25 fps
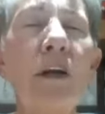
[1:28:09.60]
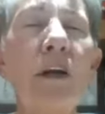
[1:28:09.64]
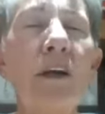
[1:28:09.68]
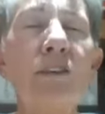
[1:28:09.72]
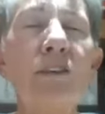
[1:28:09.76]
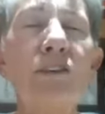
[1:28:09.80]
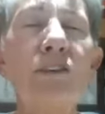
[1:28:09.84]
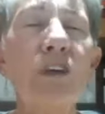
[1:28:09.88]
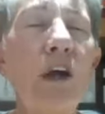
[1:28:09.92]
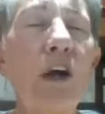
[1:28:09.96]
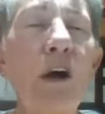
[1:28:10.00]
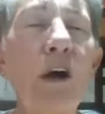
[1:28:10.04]

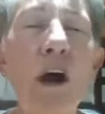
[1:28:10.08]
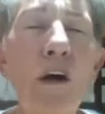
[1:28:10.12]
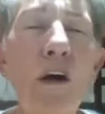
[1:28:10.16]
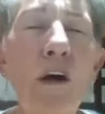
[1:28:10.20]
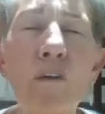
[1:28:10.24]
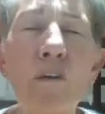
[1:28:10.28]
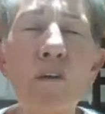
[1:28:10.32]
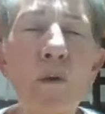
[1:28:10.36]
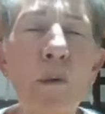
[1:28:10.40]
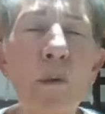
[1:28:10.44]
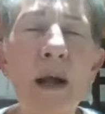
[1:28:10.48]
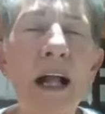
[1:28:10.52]
so
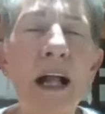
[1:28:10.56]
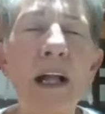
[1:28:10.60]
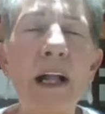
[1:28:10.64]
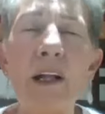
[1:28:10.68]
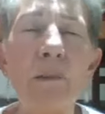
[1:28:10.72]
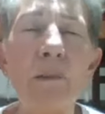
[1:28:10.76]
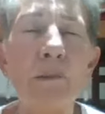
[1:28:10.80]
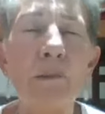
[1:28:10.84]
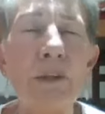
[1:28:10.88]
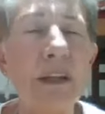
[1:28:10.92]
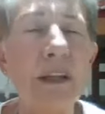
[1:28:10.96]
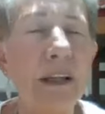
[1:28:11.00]

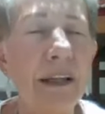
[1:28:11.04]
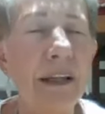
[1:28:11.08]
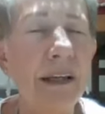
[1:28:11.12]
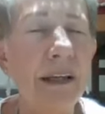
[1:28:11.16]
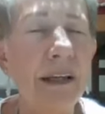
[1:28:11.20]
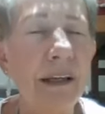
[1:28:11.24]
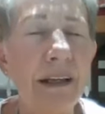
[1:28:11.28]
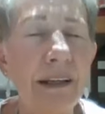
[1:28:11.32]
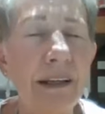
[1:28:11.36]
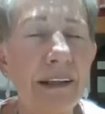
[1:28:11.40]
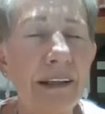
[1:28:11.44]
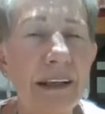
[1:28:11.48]
overwhelmed
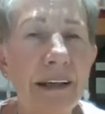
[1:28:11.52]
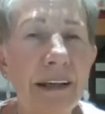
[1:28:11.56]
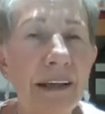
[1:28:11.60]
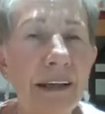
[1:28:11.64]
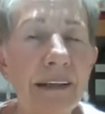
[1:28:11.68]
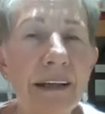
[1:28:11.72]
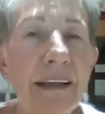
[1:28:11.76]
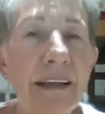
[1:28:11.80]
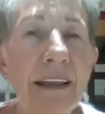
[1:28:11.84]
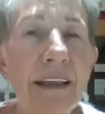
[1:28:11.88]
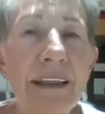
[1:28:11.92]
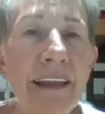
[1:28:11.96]
that I
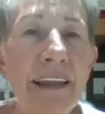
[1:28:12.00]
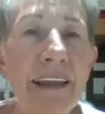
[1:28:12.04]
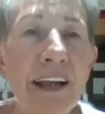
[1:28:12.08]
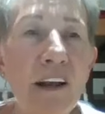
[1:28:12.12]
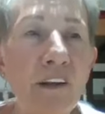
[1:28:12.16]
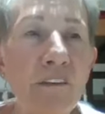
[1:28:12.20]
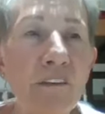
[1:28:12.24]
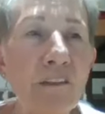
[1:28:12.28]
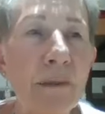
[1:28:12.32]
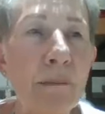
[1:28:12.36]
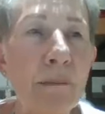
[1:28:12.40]
didn't think of the